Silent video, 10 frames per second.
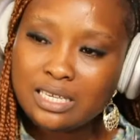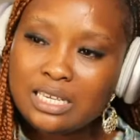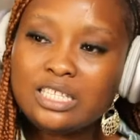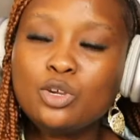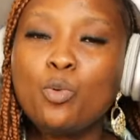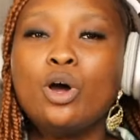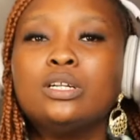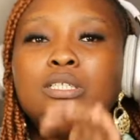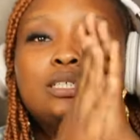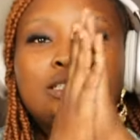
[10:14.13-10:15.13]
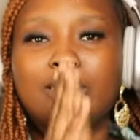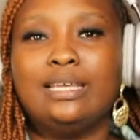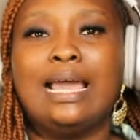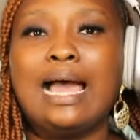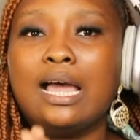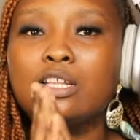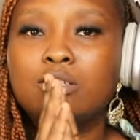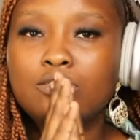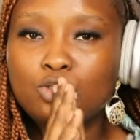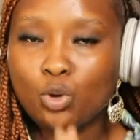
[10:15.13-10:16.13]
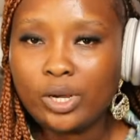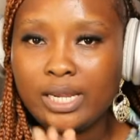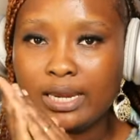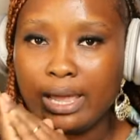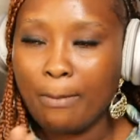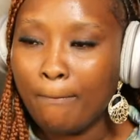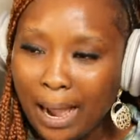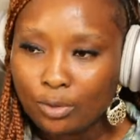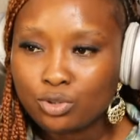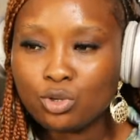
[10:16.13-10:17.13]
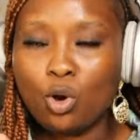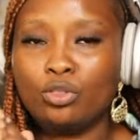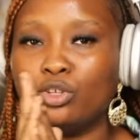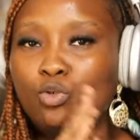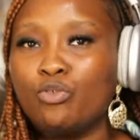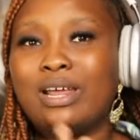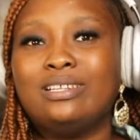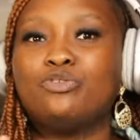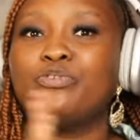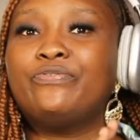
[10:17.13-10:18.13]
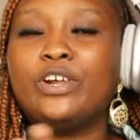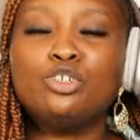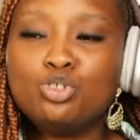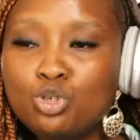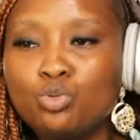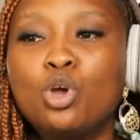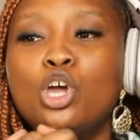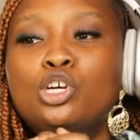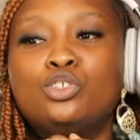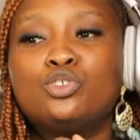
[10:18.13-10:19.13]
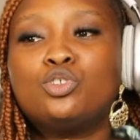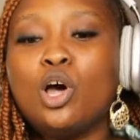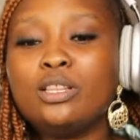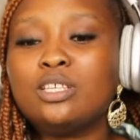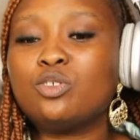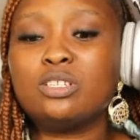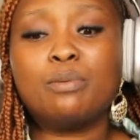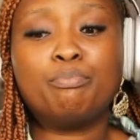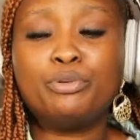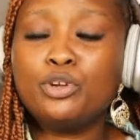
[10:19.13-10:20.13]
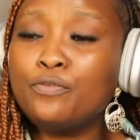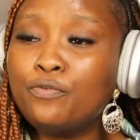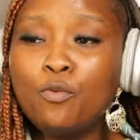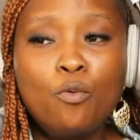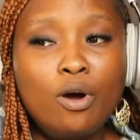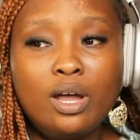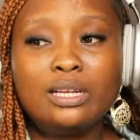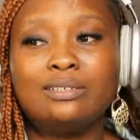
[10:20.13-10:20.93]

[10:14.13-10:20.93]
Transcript: and the one they are talking about or the Quran is referring to. So this was a beautiful one.